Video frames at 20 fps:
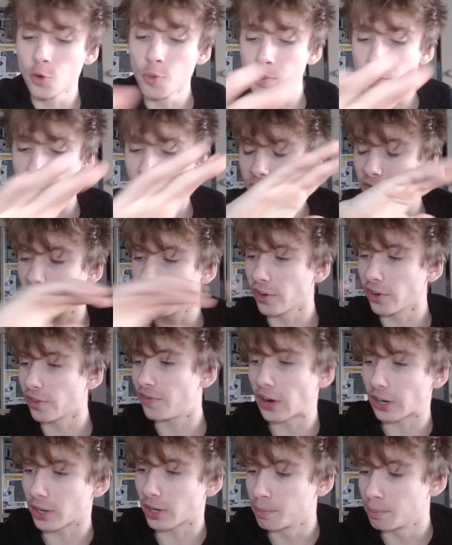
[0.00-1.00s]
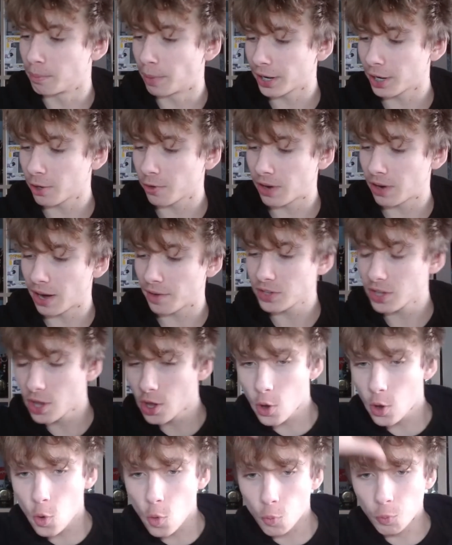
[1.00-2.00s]
months full of fucking Minecraft.
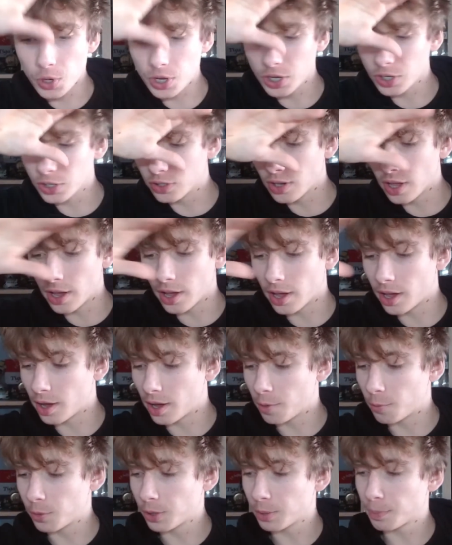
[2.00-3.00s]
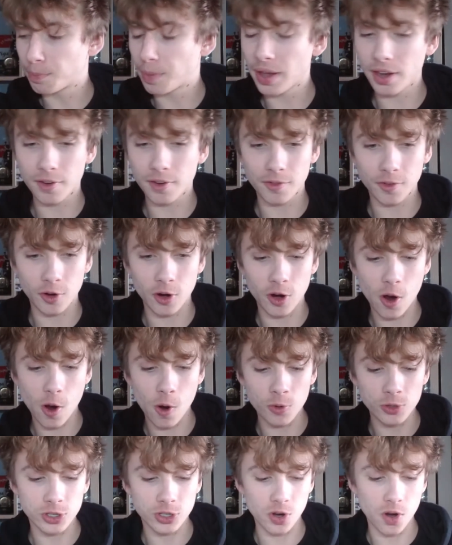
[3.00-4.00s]
We pay for our
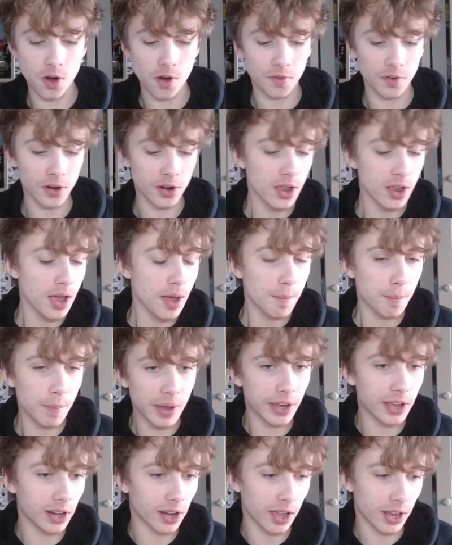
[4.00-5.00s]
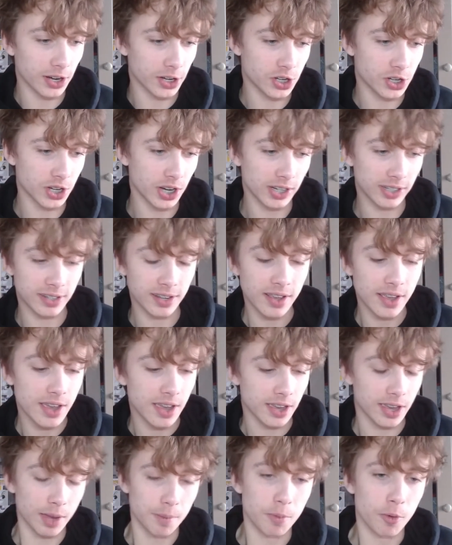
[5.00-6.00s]
own server, make a lot of shit,
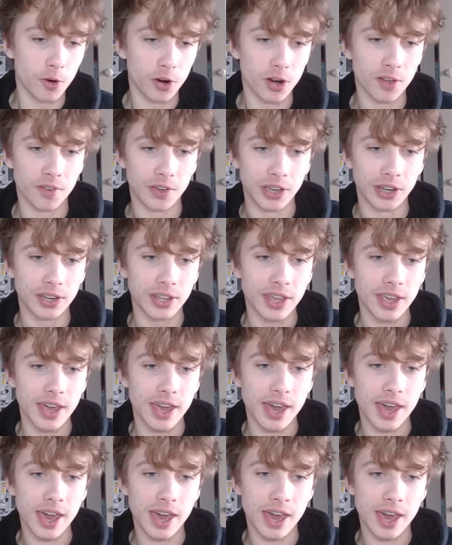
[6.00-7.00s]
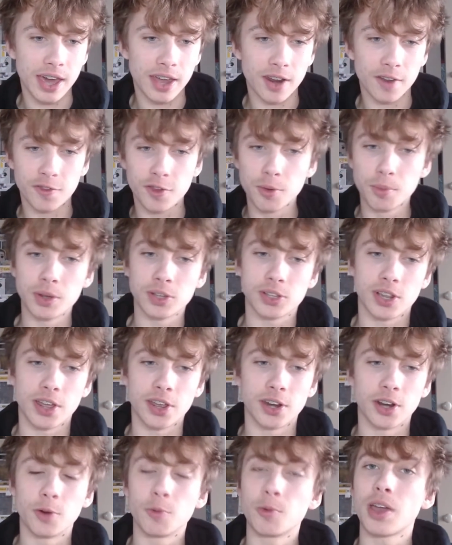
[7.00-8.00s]
get bored of it, and a few months
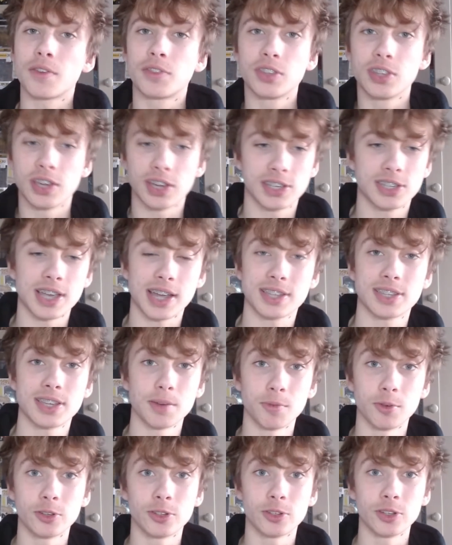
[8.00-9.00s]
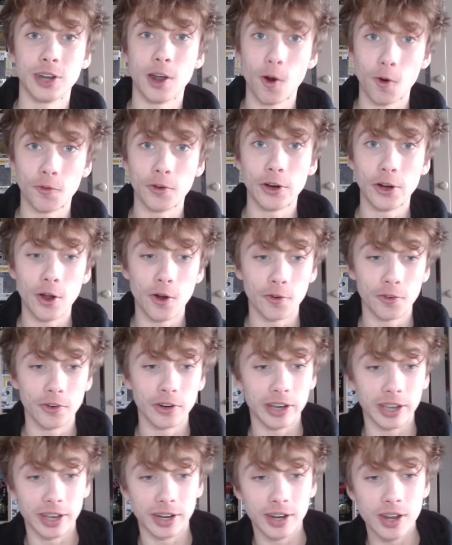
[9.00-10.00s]
later we have the exact same routine over and over
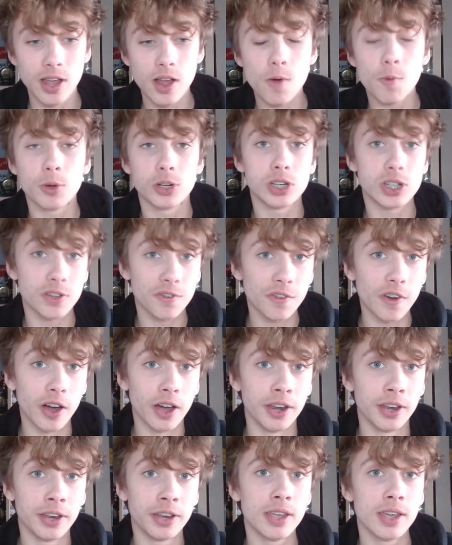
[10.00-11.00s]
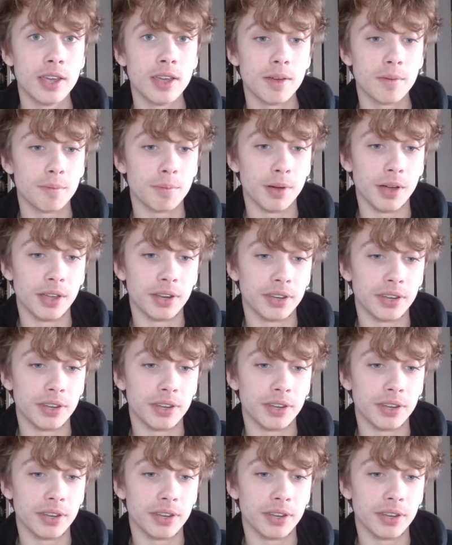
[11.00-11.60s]
again, which is fun, but